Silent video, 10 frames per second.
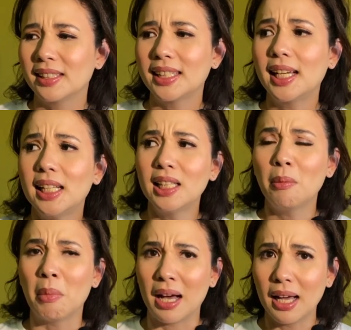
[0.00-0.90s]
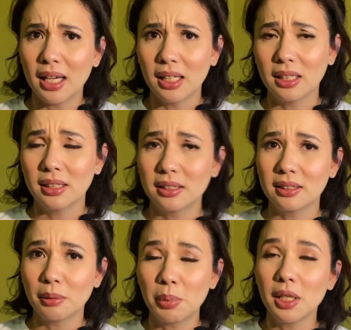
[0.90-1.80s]
tagal naman,
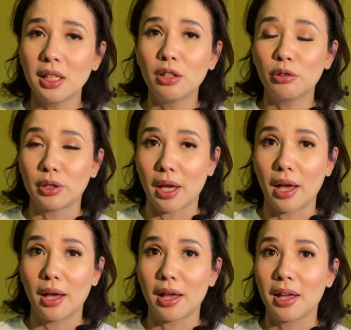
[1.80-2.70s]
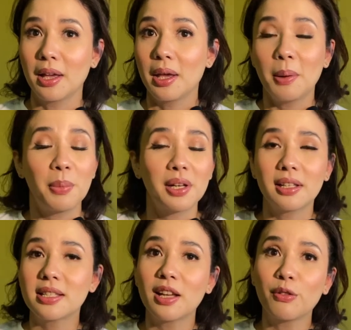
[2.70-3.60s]
sabihin nyo na. But
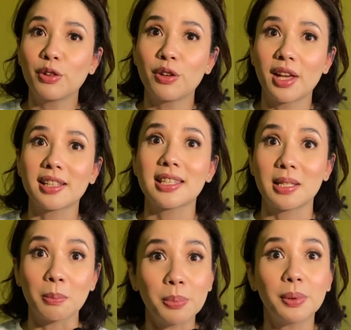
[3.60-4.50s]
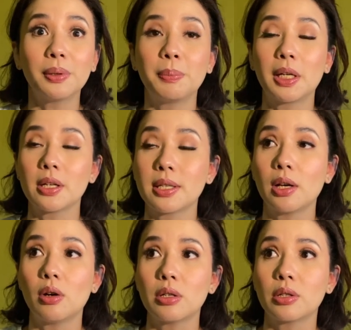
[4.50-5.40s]
it's never that simple because
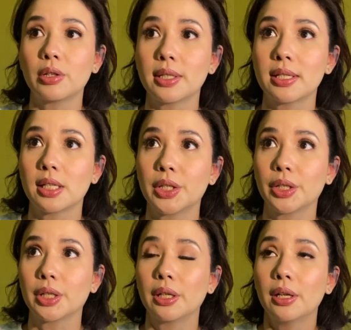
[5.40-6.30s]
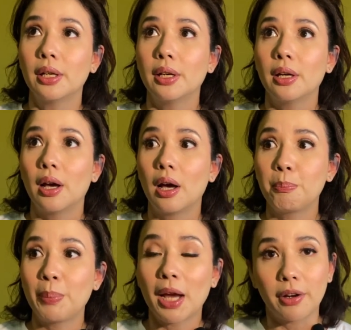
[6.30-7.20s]
they also consider
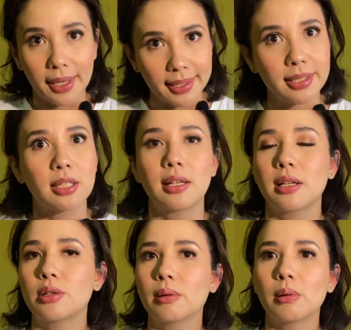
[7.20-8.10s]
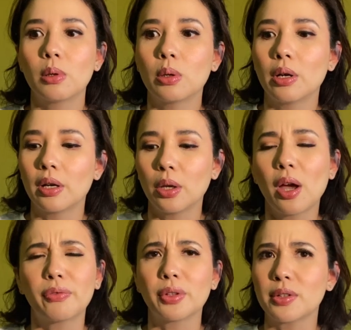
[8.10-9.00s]
pairings. So, you
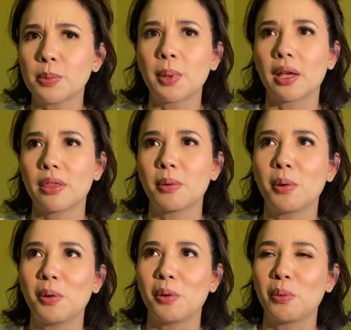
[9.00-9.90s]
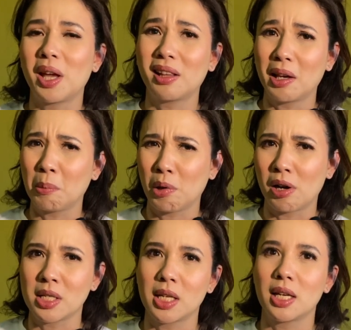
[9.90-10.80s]
have to respect the whole waiting
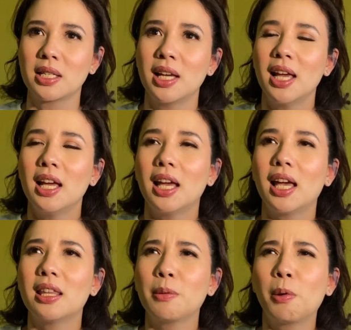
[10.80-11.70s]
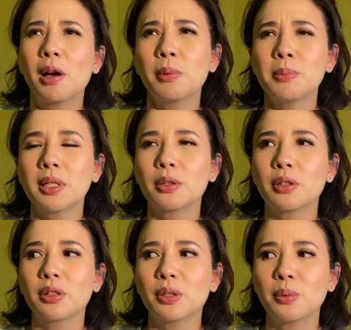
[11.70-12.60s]
process. And the problem
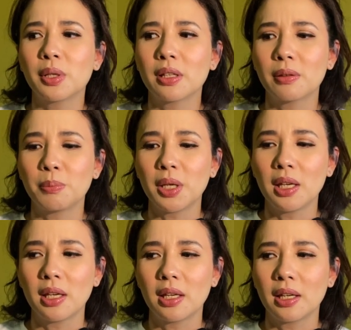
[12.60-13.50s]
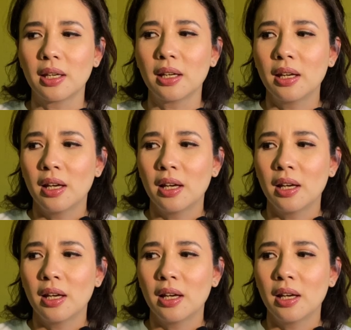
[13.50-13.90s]
siguro with being